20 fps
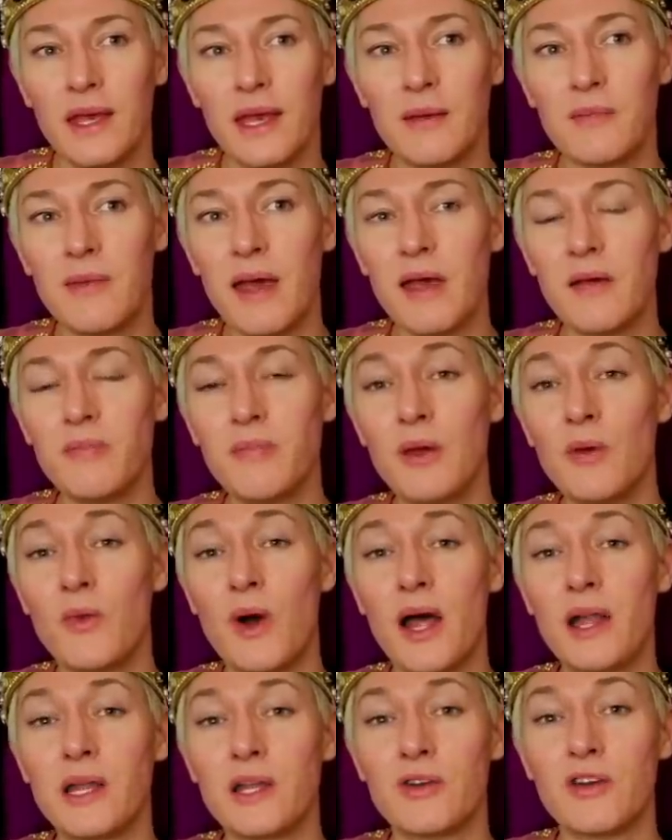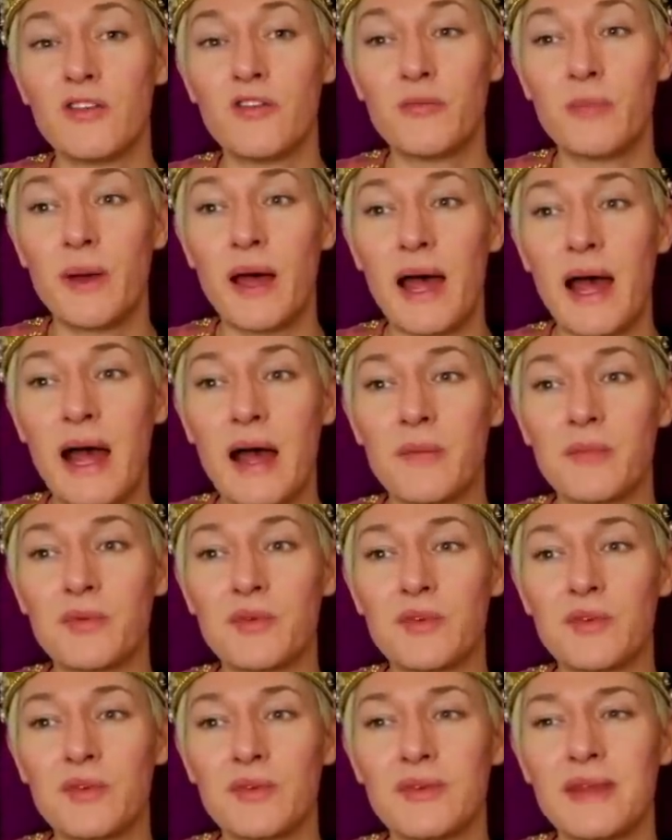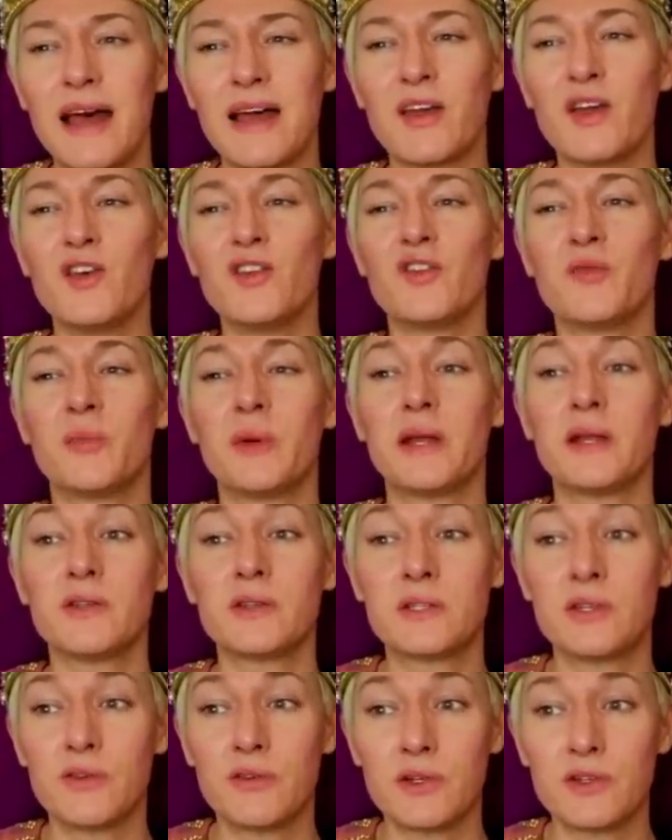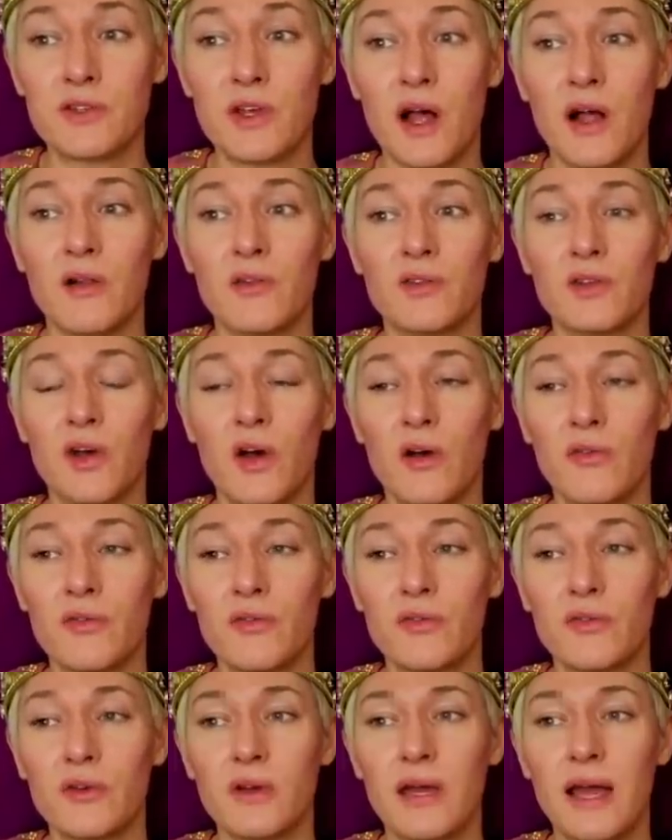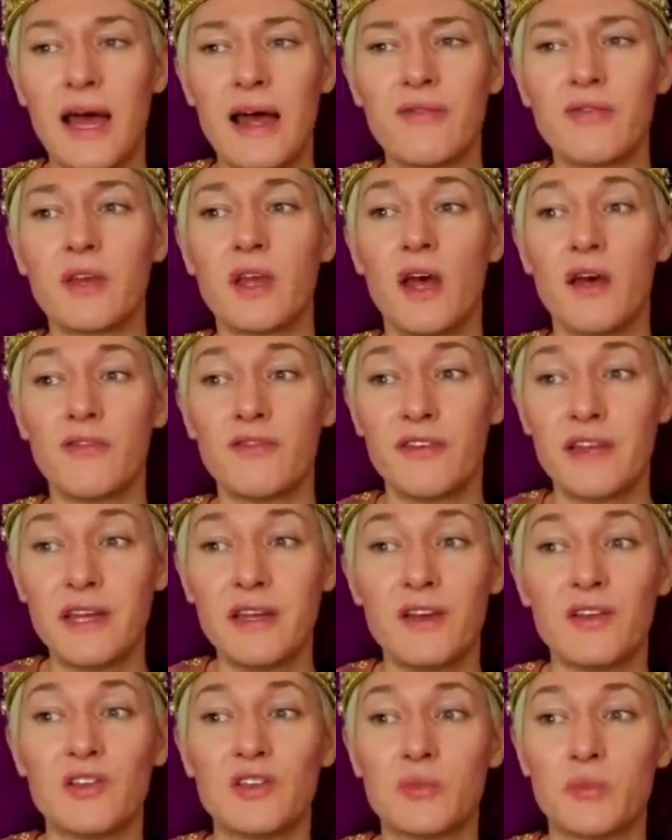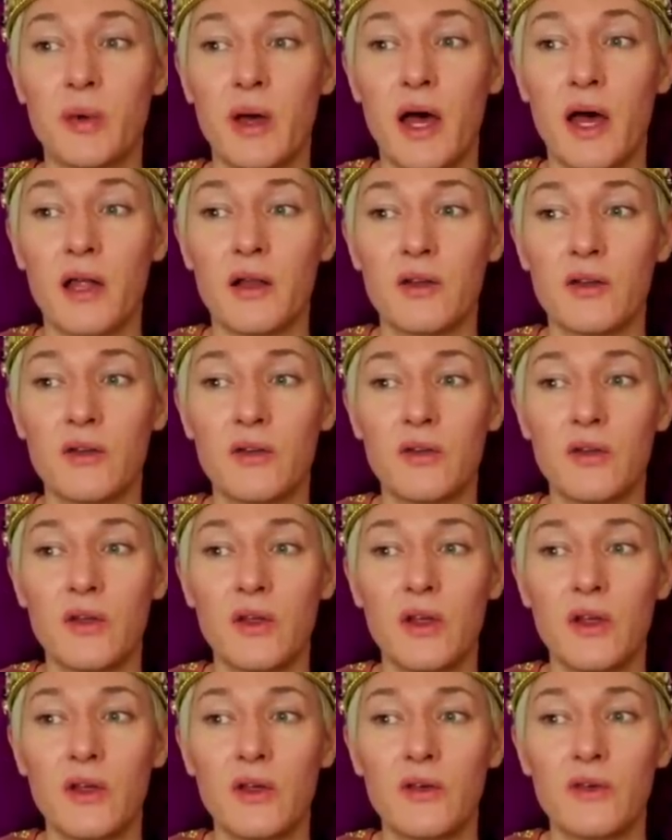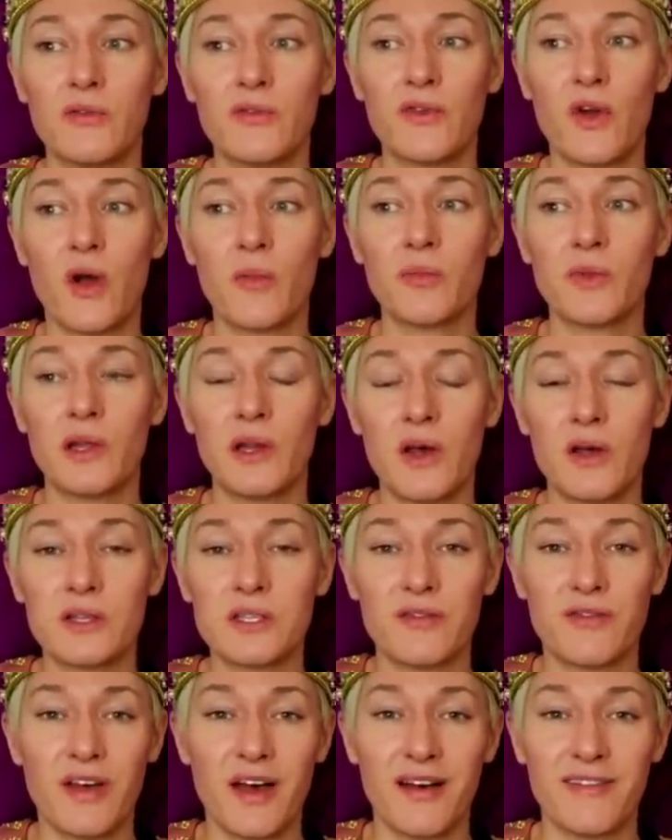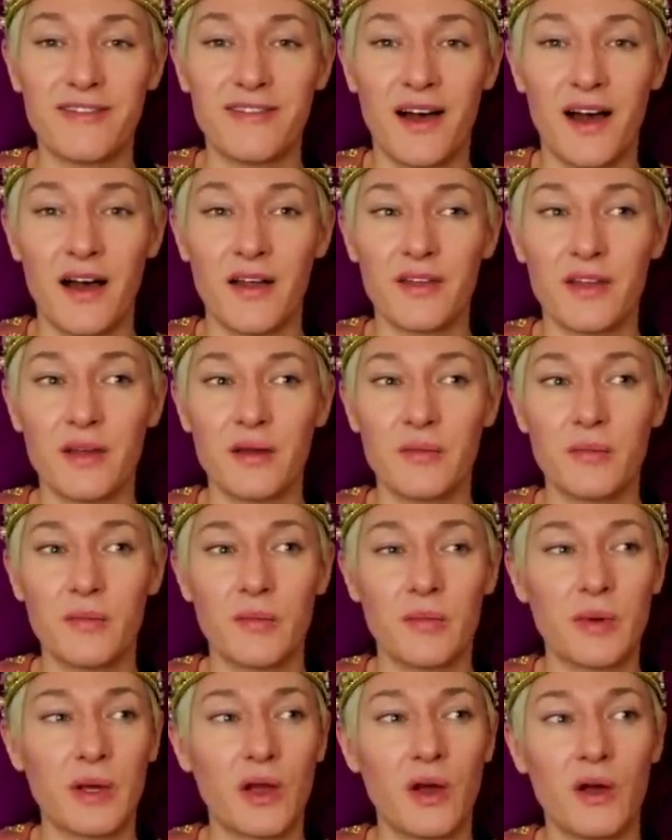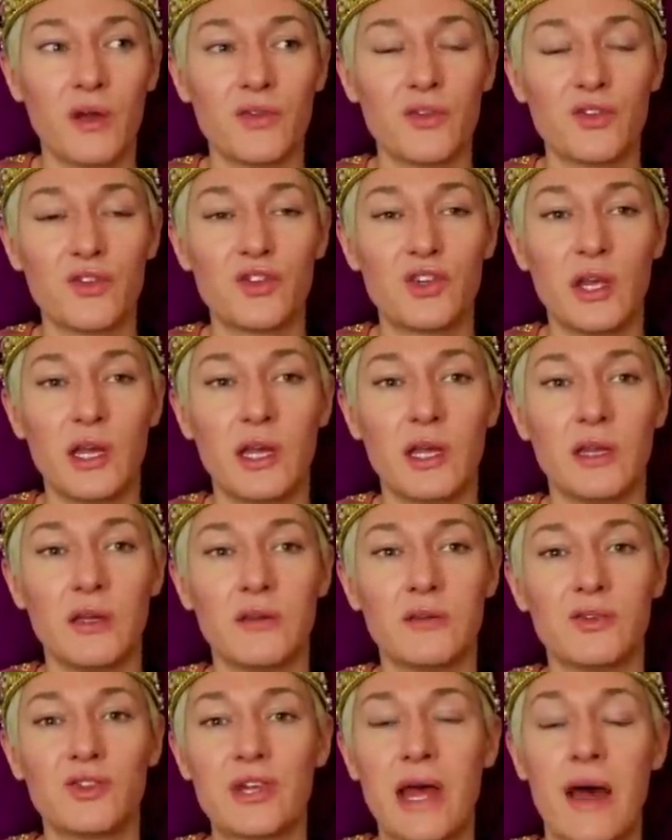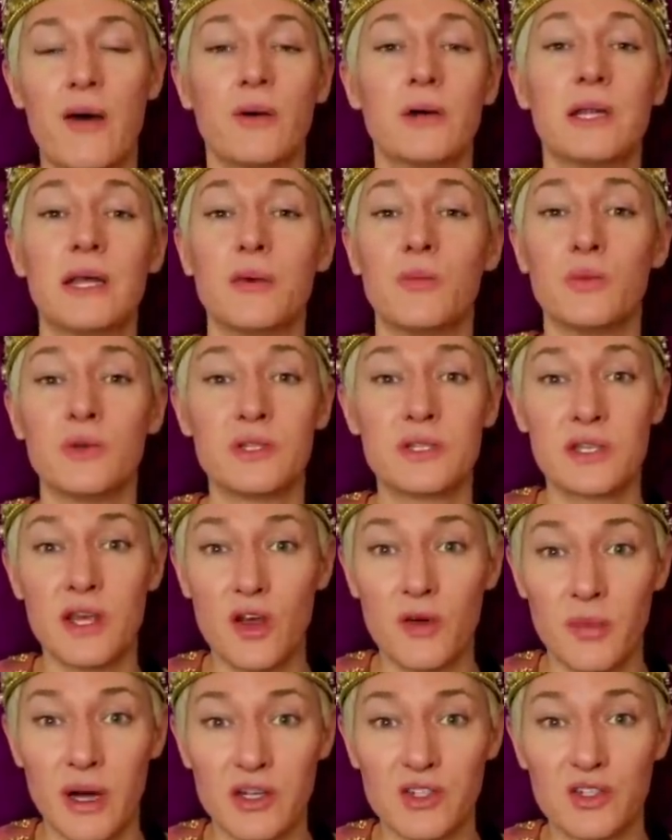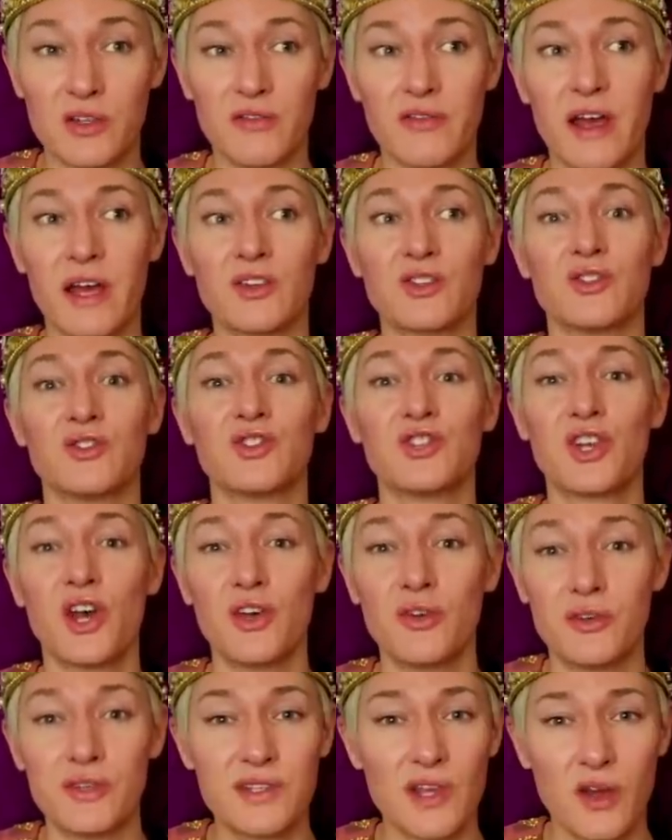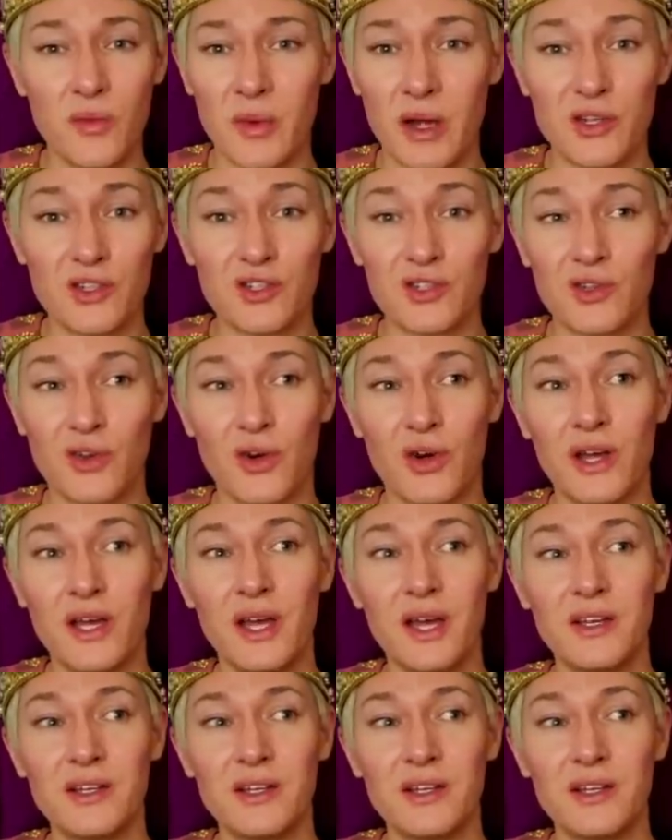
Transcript: It made me wonder if perhaps that could have been as the result of having her fingers burned from the loss of her father because she showered him with so much affection, so, so much joy.